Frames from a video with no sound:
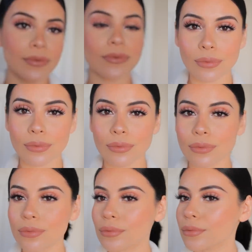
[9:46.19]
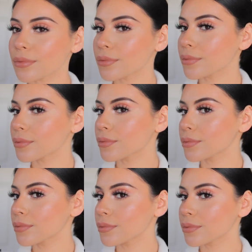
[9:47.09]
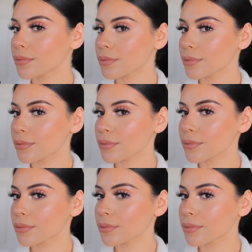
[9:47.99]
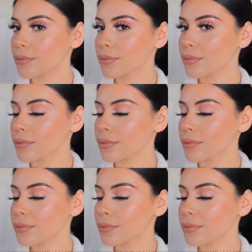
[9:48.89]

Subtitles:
Nothing is said.